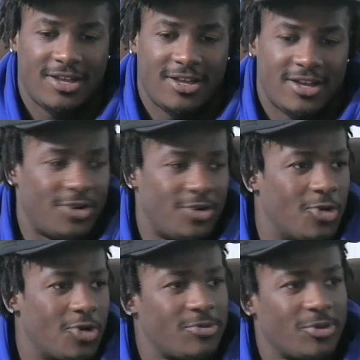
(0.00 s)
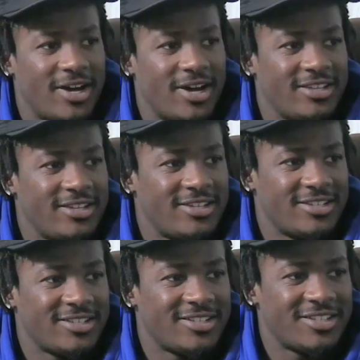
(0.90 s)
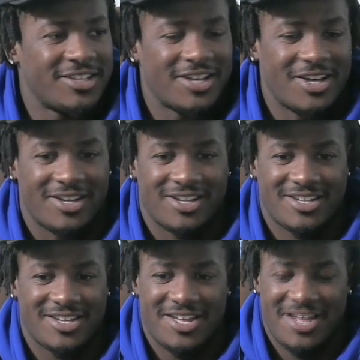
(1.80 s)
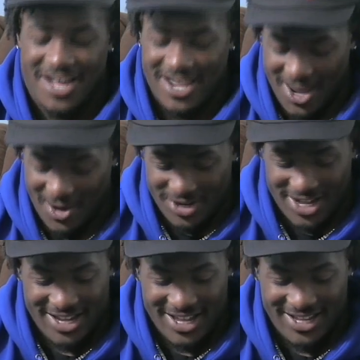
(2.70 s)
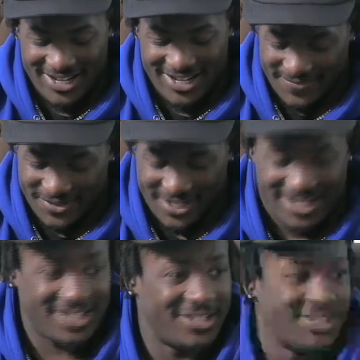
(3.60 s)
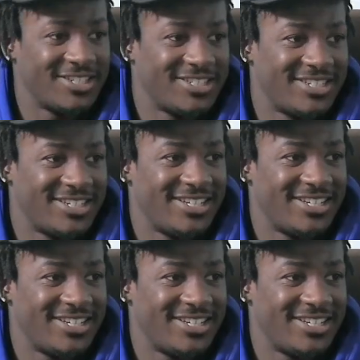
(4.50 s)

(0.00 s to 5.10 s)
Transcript: I don't harm nobody. Uh, I like what I like. I like to look good.